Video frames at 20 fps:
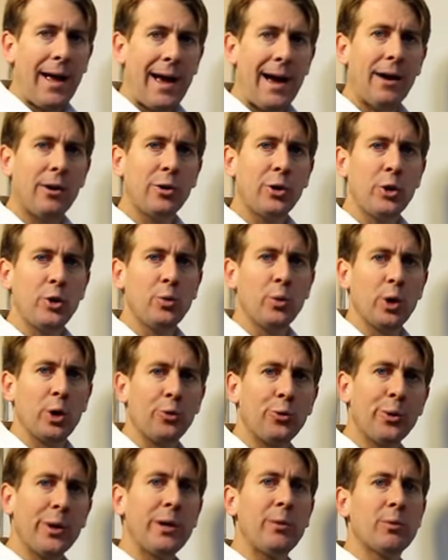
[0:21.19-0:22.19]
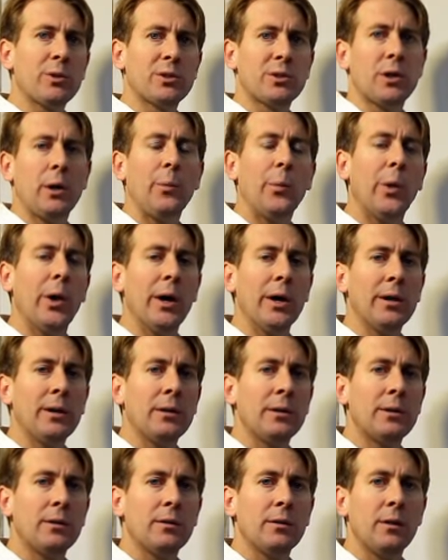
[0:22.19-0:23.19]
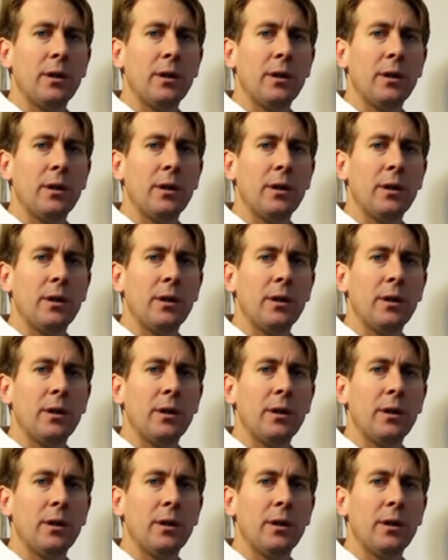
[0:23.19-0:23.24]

how do you agree with someone